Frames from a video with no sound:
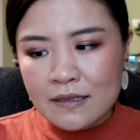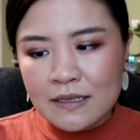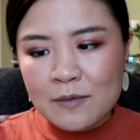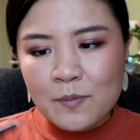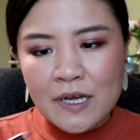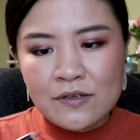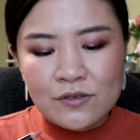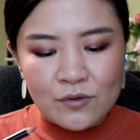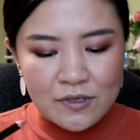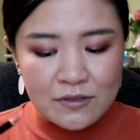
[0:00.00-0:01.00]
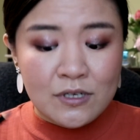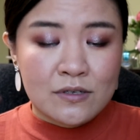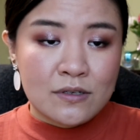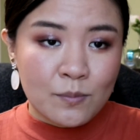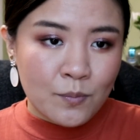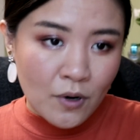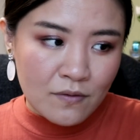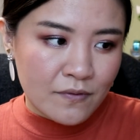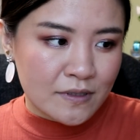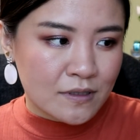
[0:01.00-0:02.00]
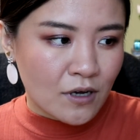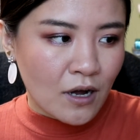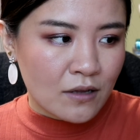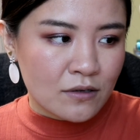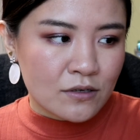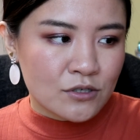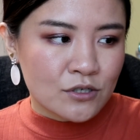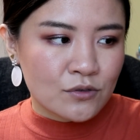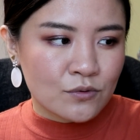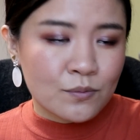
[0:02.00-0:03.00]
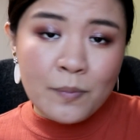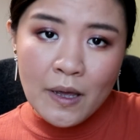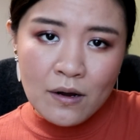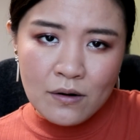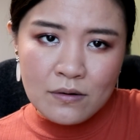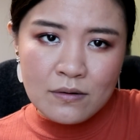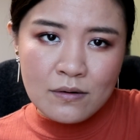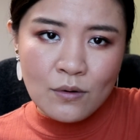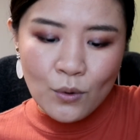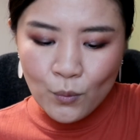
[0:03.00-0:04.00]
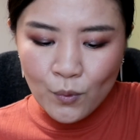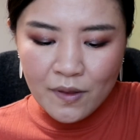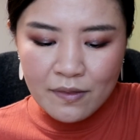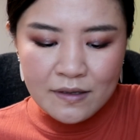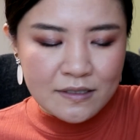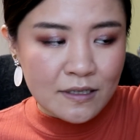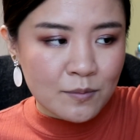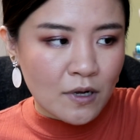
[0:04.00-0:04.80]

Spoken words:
lip pencil is just the perfect color to pair with this lip